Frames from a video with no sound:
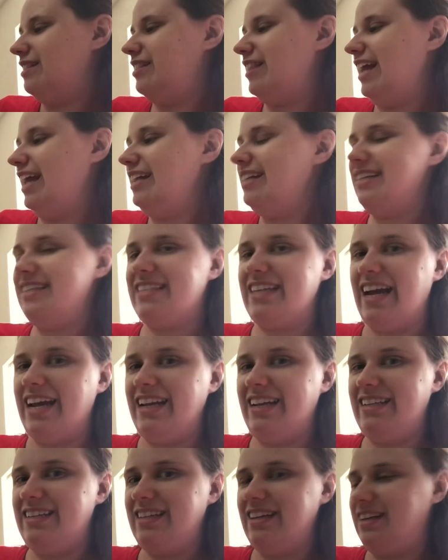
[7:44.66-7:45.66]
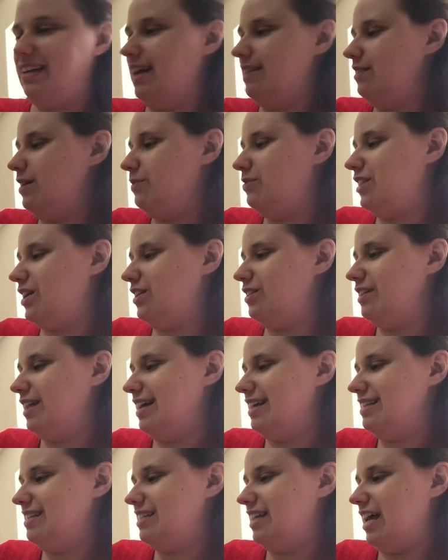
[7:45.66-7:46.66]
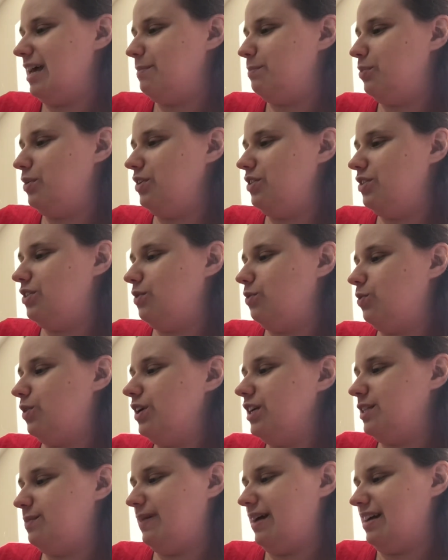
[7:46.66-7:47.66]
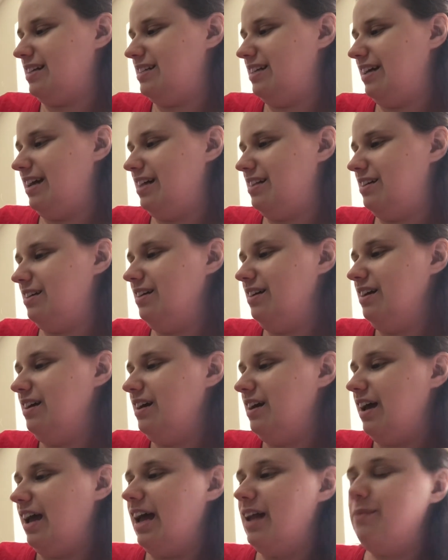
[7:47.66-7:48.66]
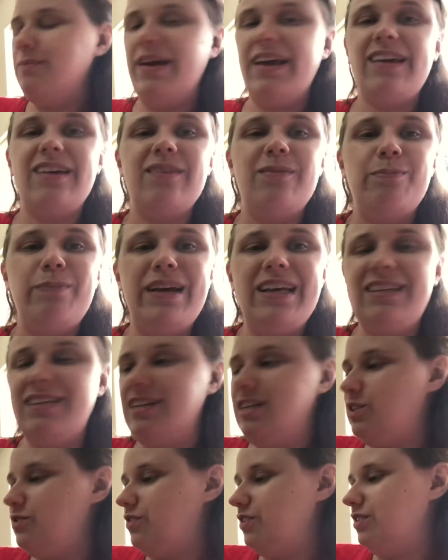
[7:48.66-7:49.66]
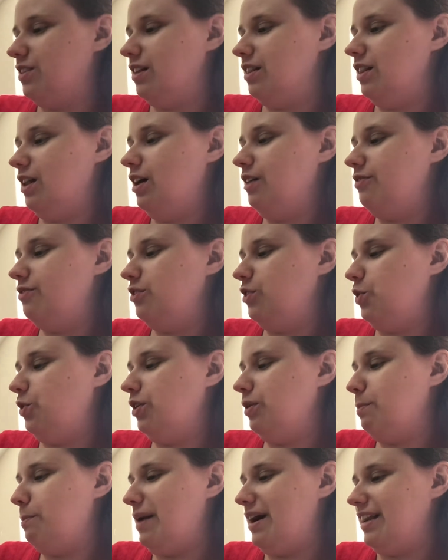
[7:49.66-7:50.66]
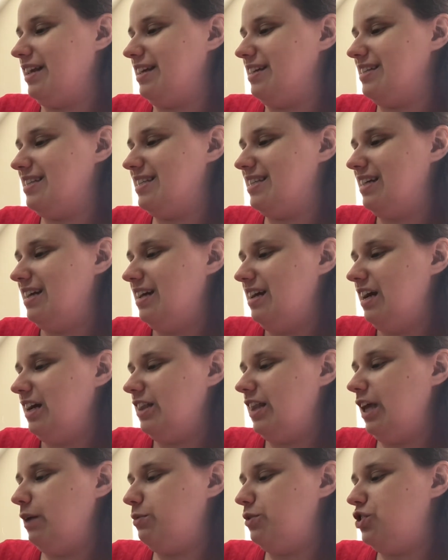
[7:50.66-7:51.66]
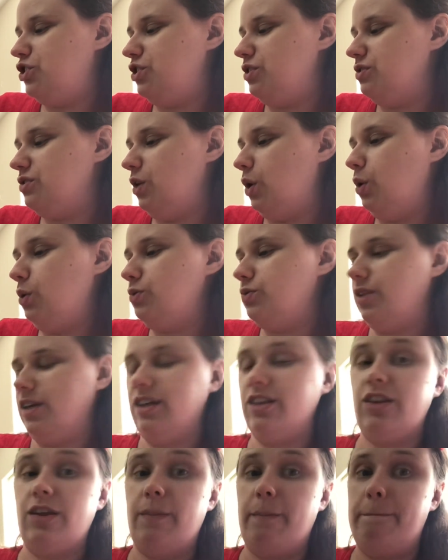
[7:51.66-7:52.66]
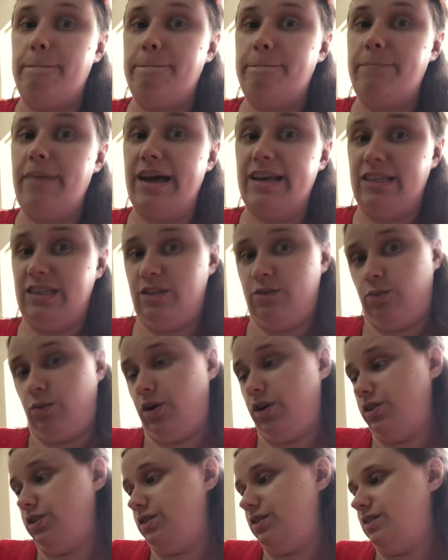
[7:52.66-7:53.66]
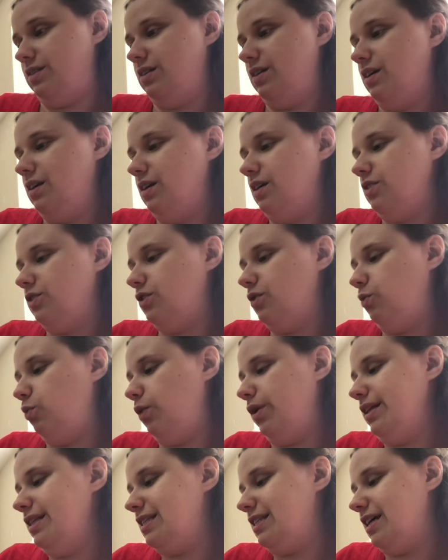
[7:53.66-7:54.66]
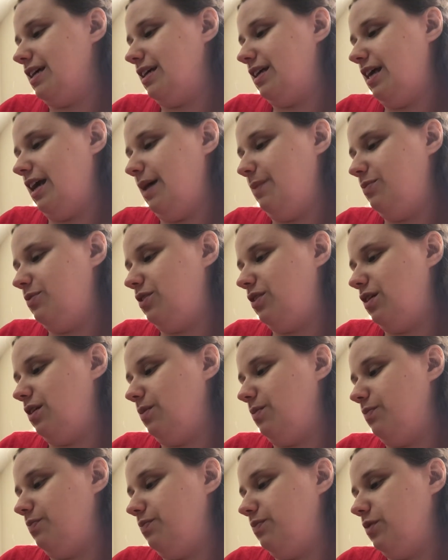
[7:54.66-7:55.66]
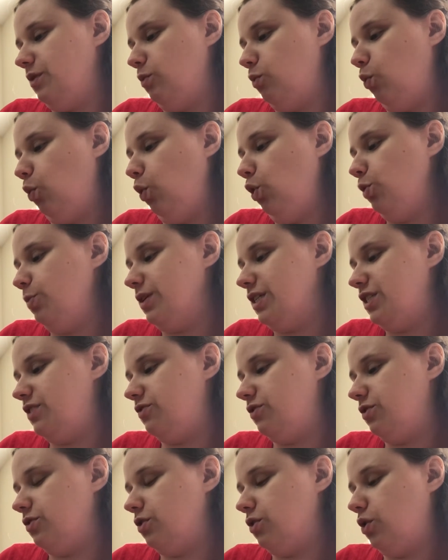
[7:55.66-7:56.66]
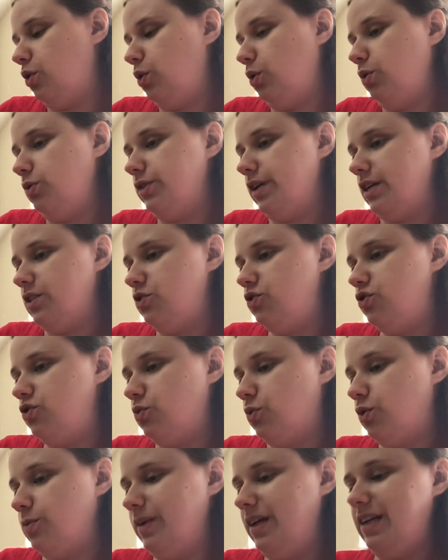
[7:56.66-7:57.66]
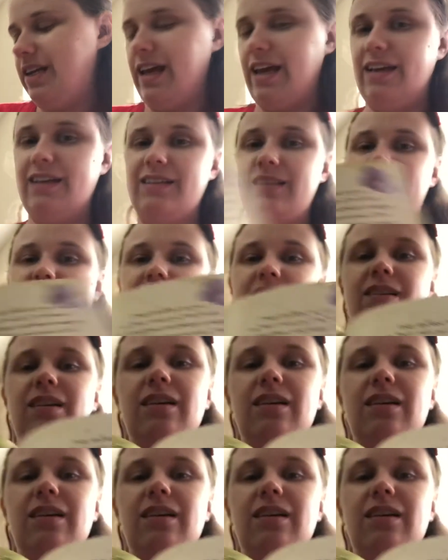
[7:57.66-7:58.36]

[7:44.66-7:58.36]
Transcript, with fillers: They decided to give up their nest, put the words back together, and make a message for the lovelorn bunnies. They would choose only the best words, the ones that kept them warmest for the cold and stormy days.